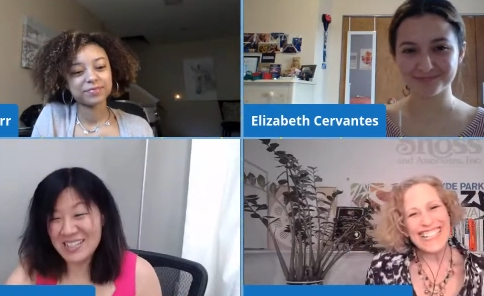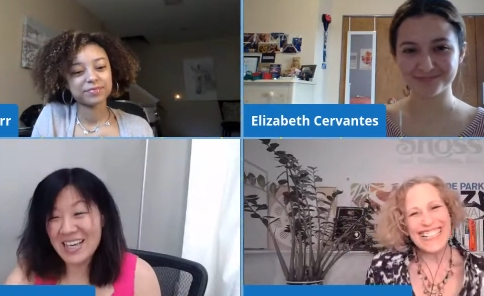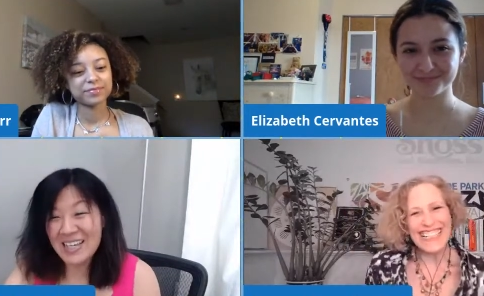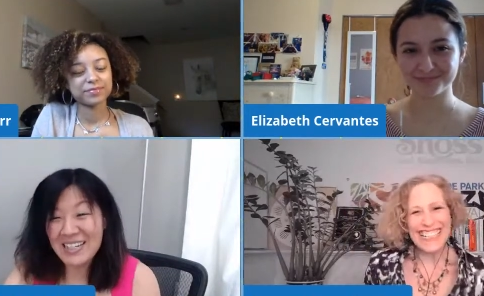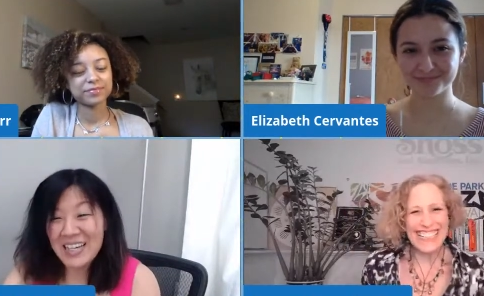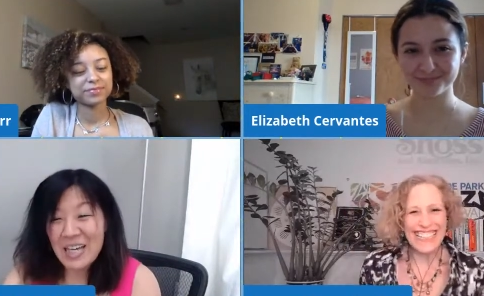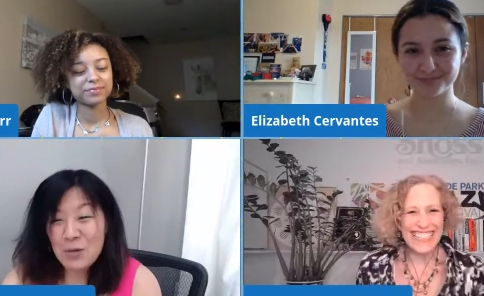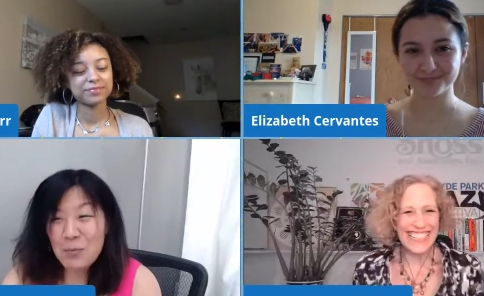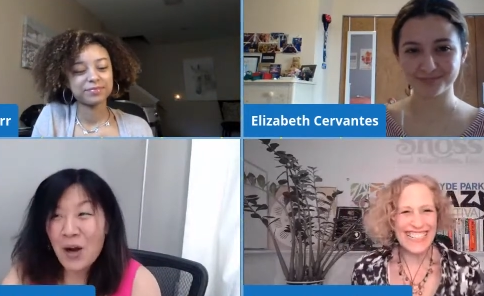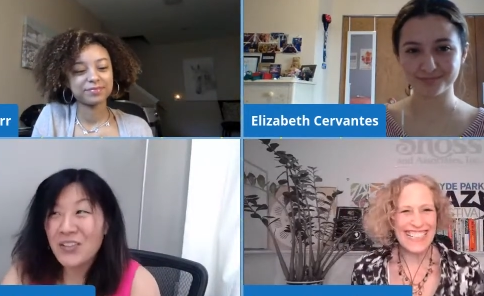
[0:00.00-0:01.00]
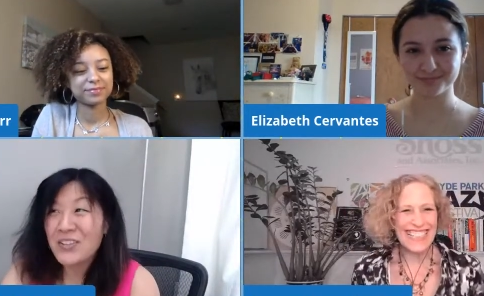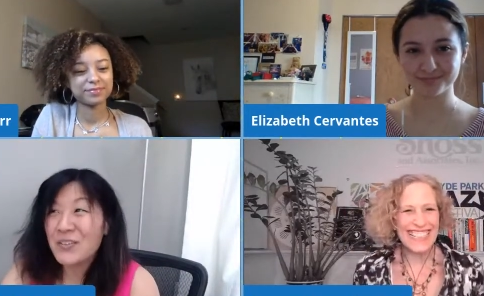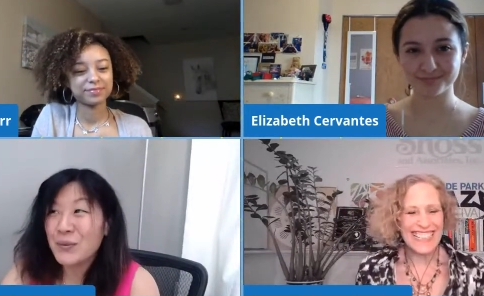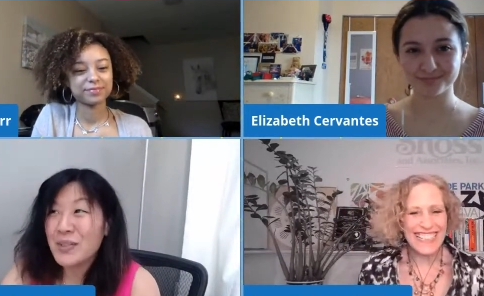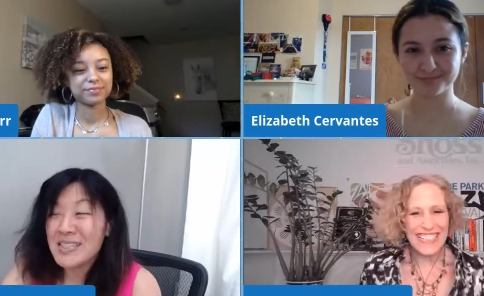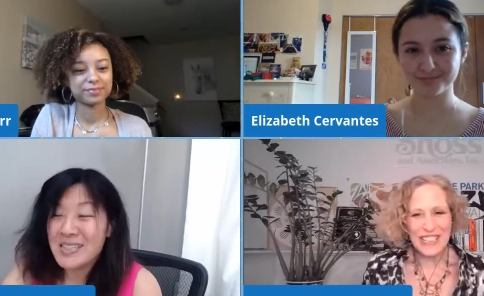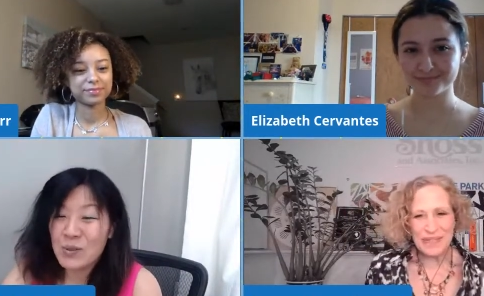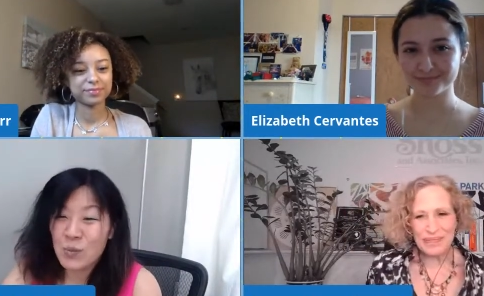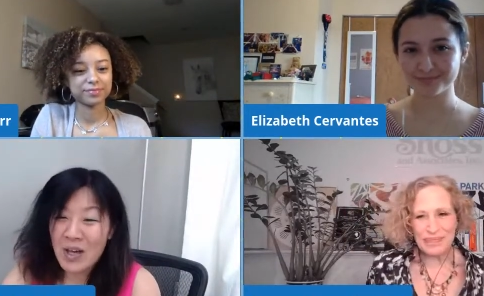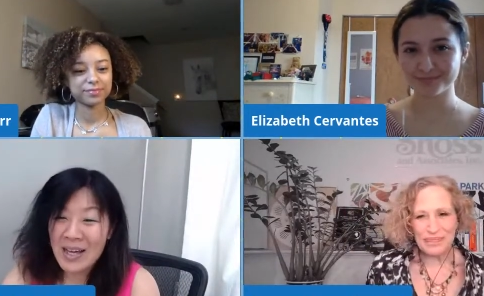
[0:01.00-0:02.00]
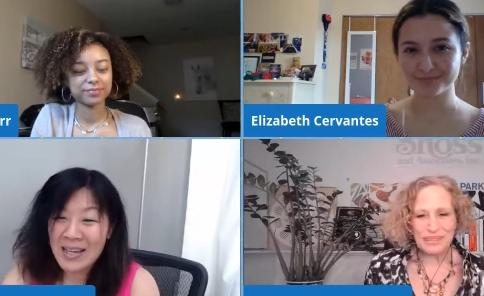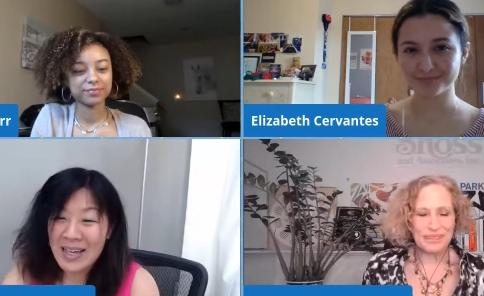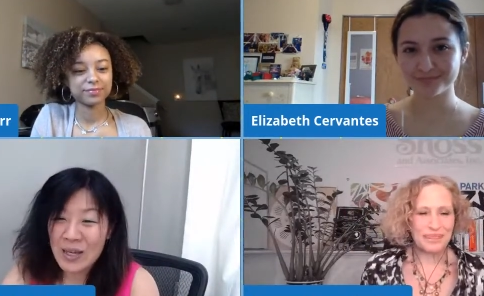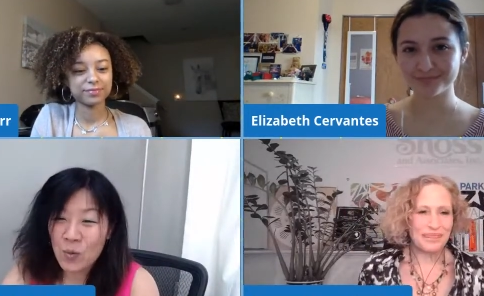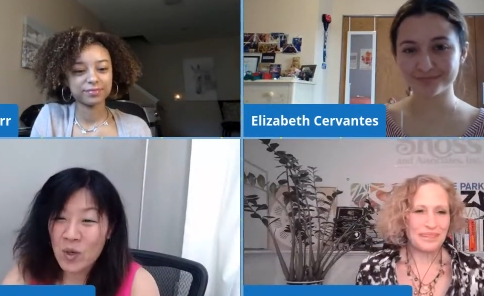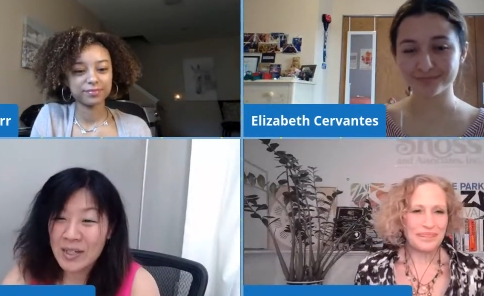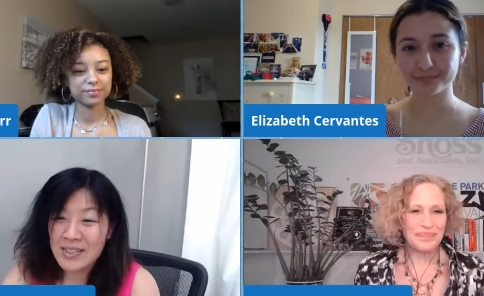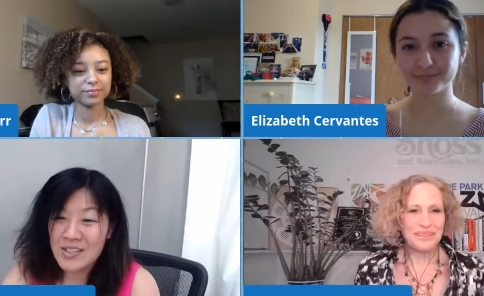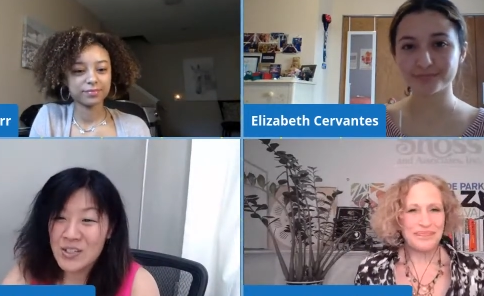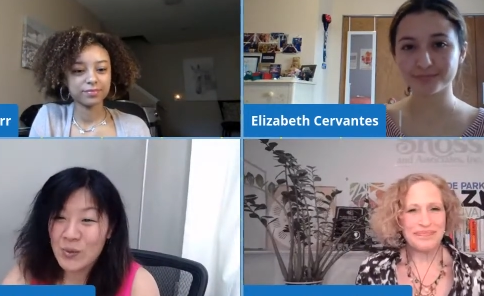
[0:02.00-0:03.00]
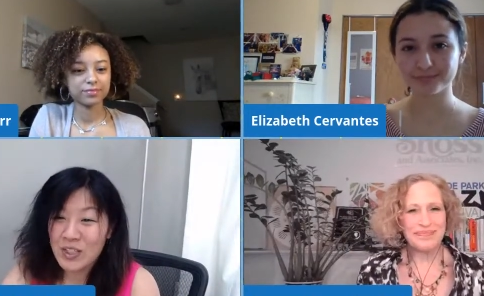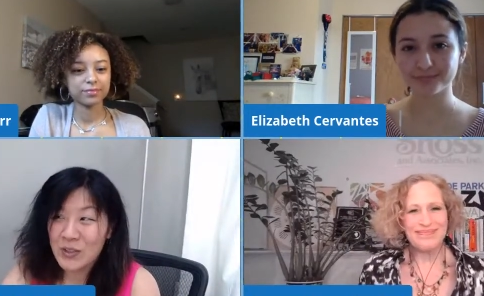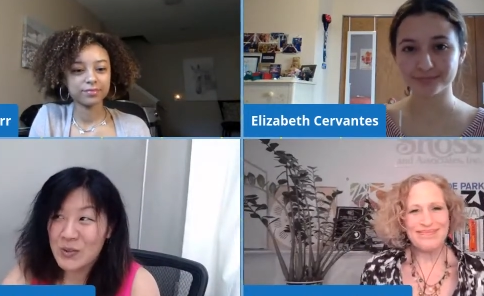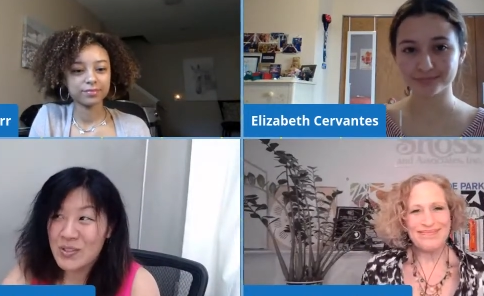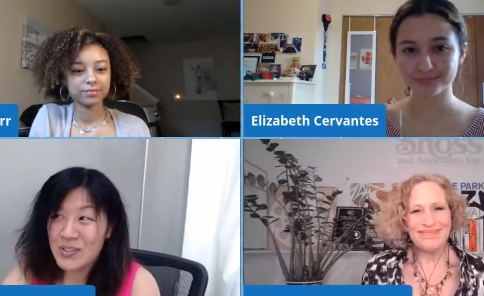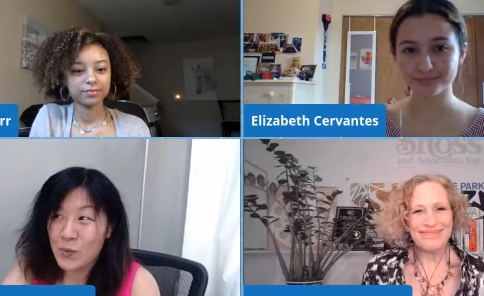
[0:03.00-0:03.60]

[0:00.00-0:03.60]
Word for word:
Speaker 1: that part of the reason why I wanted to include mm-hmm.